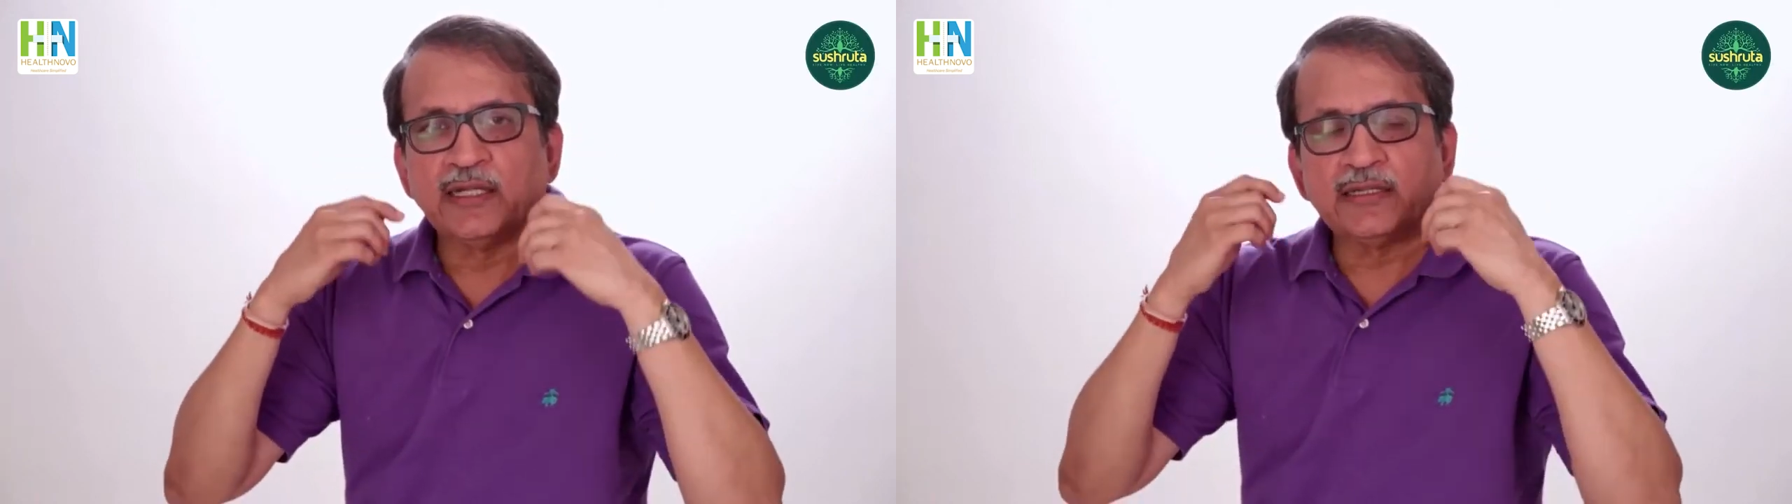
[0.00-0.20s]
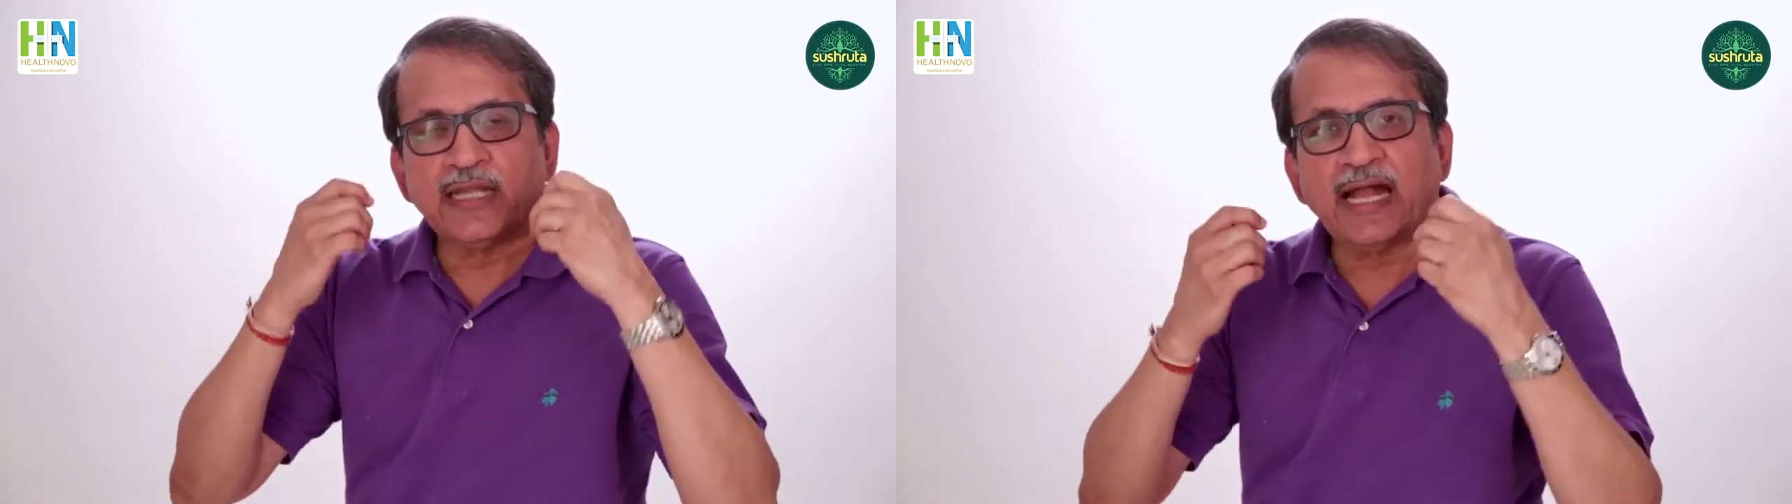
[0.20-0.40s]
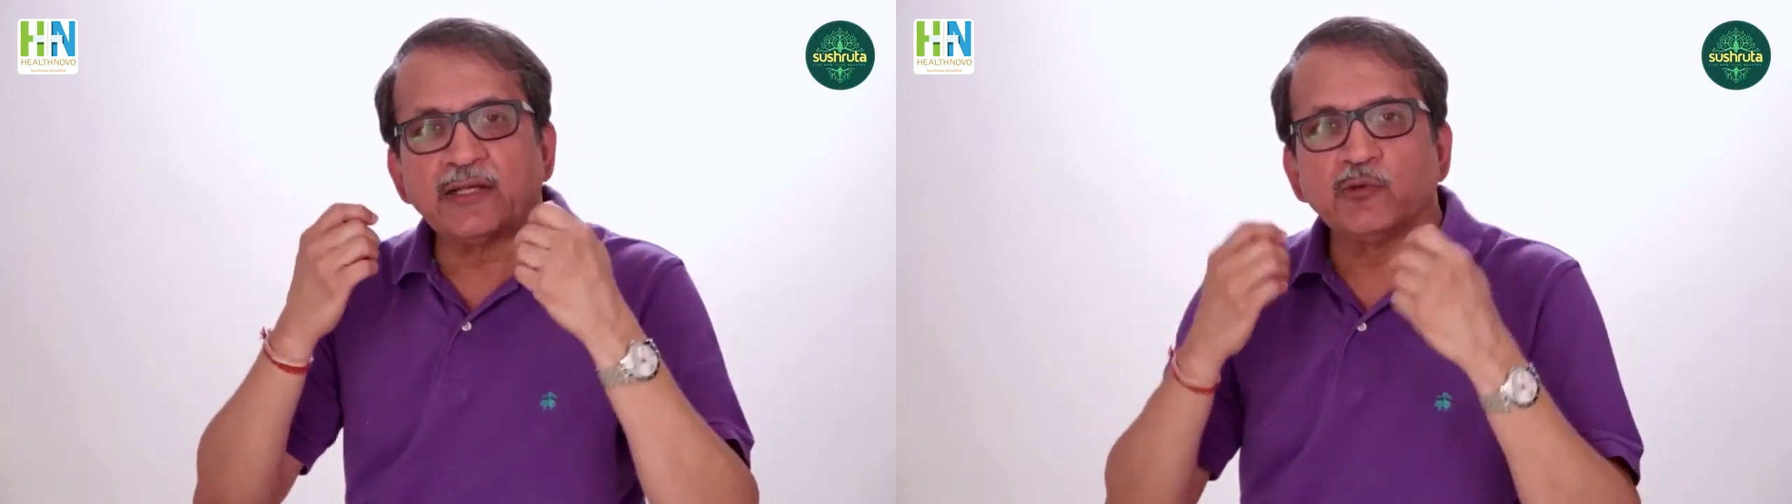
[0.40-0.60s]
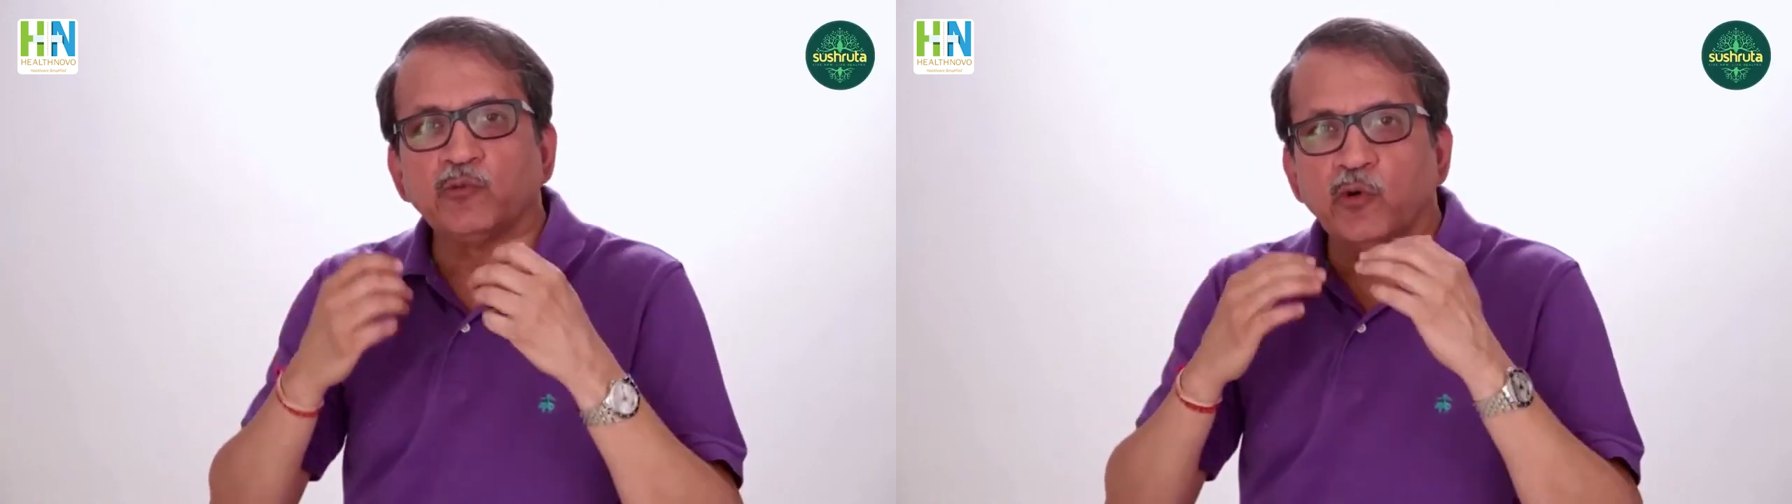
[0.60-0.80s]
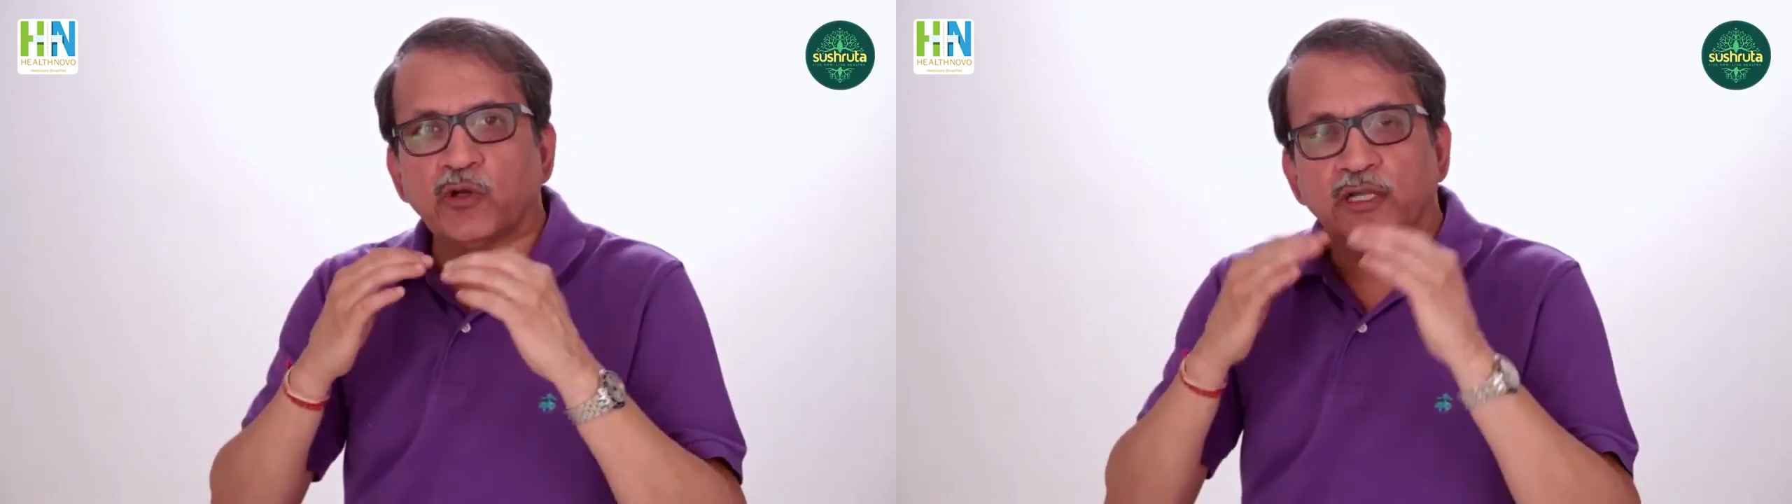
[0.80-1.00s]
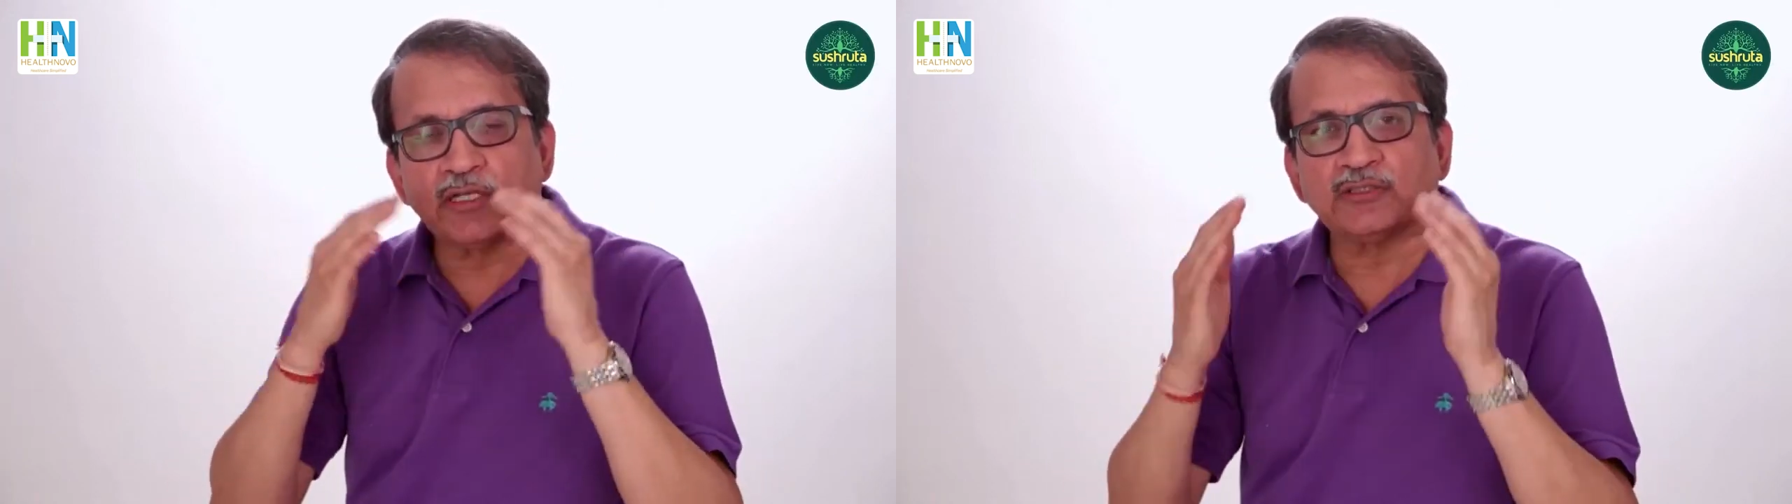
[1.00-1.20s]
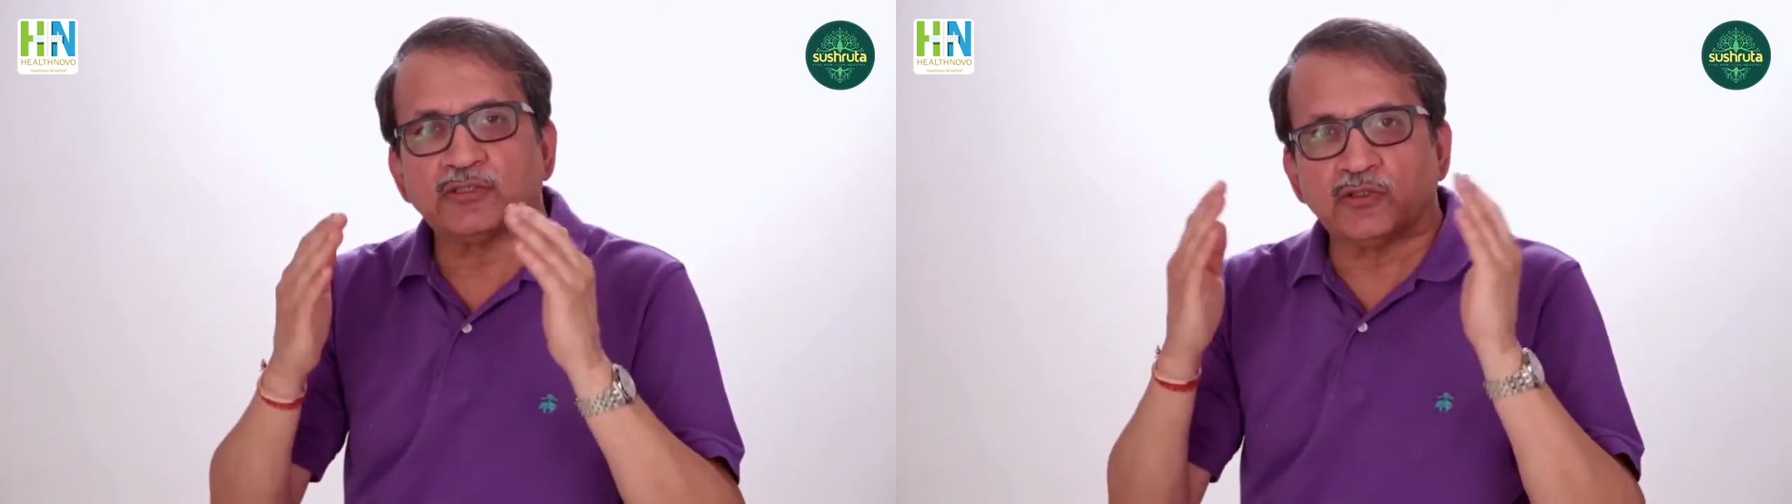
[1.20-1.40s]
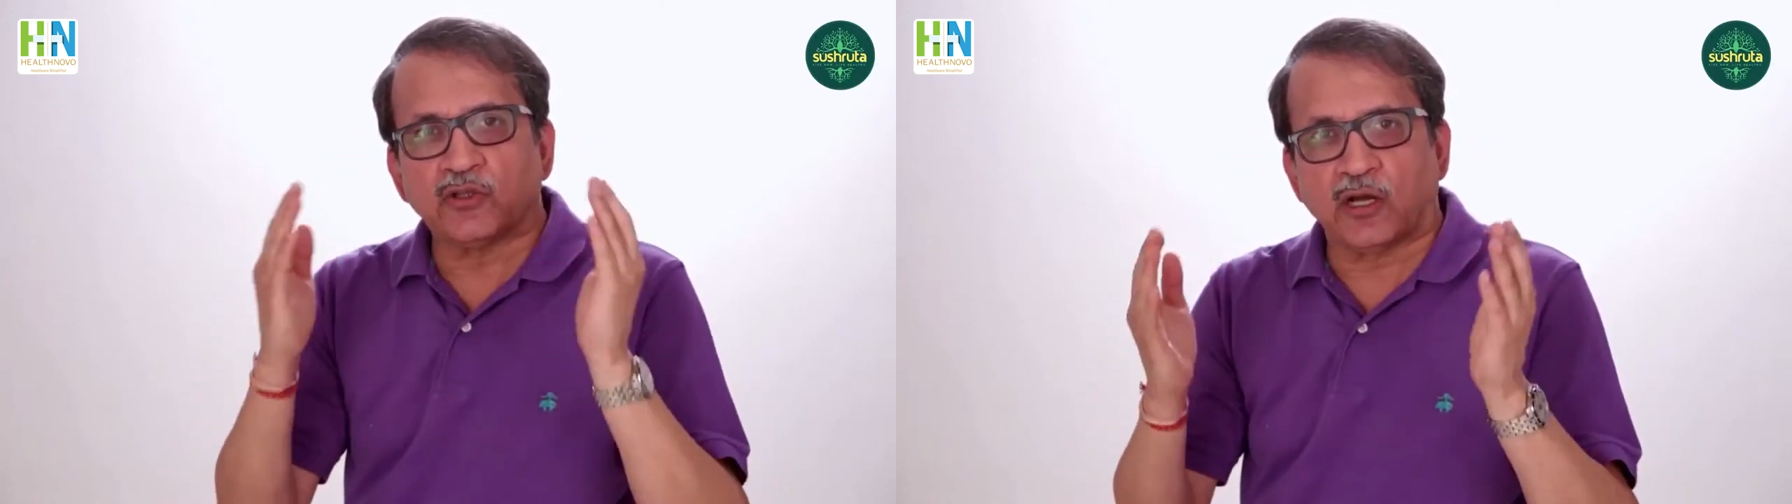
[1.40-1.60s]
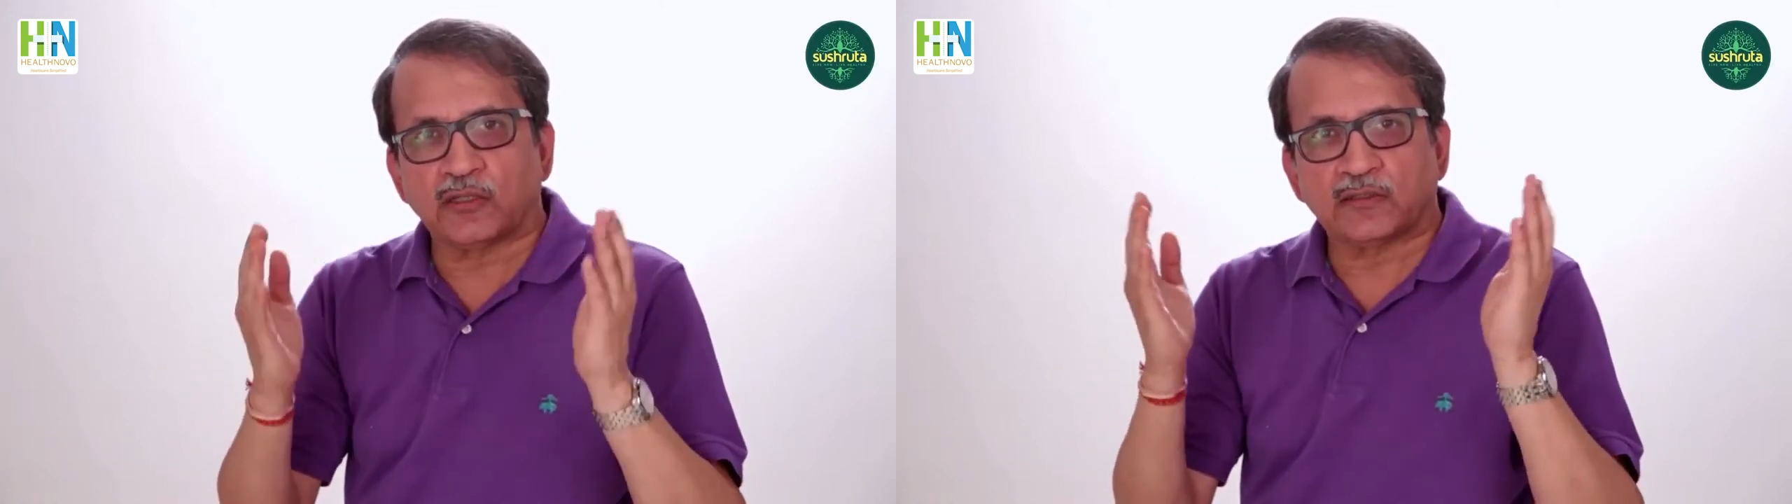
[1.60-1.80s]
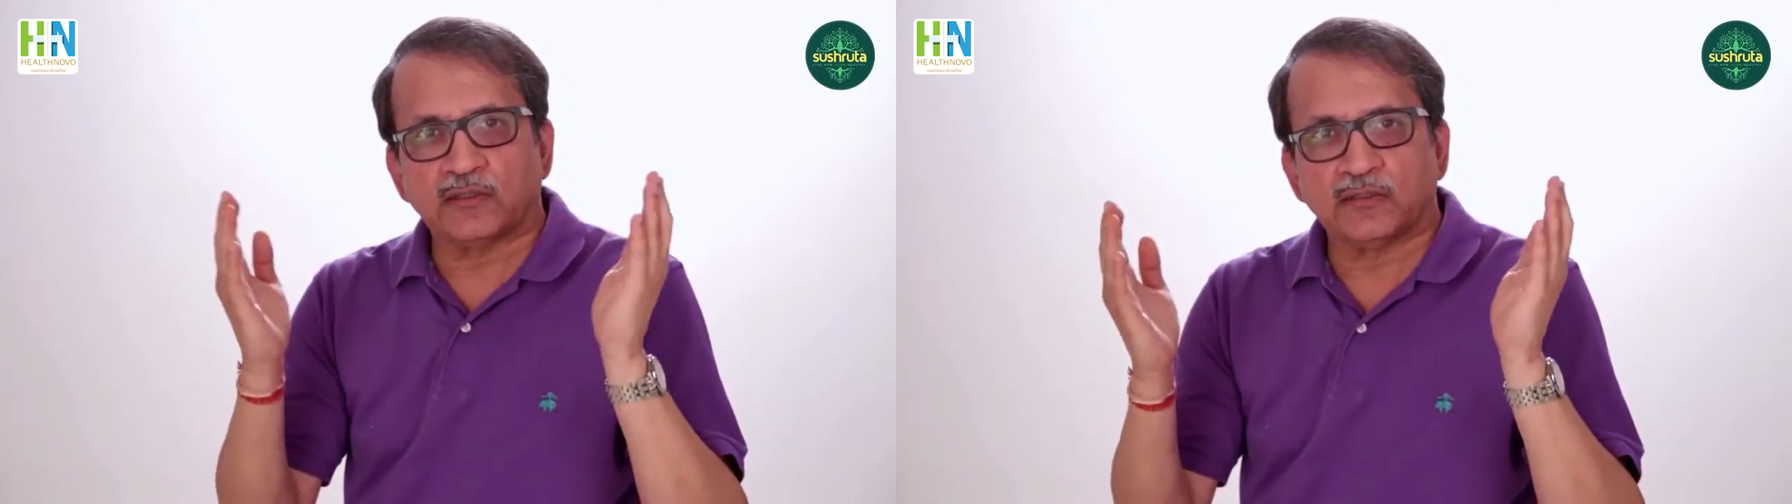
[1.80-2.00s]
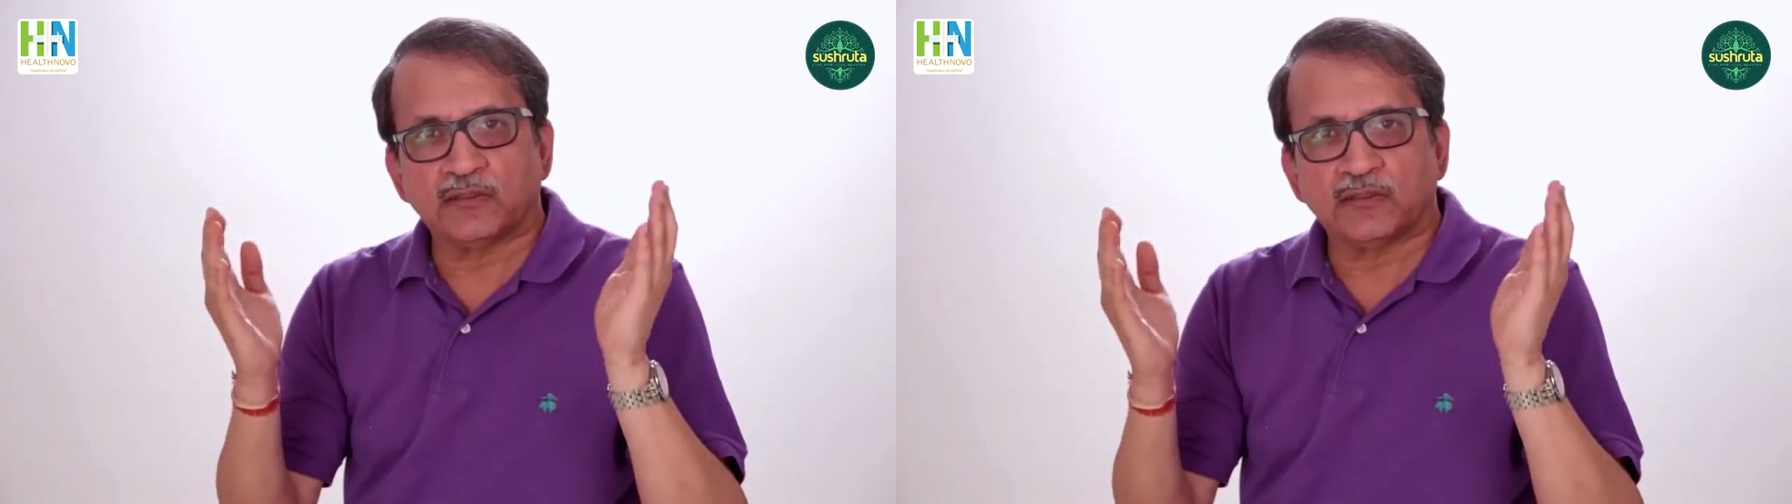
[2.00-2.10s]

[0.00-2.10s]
that removal is not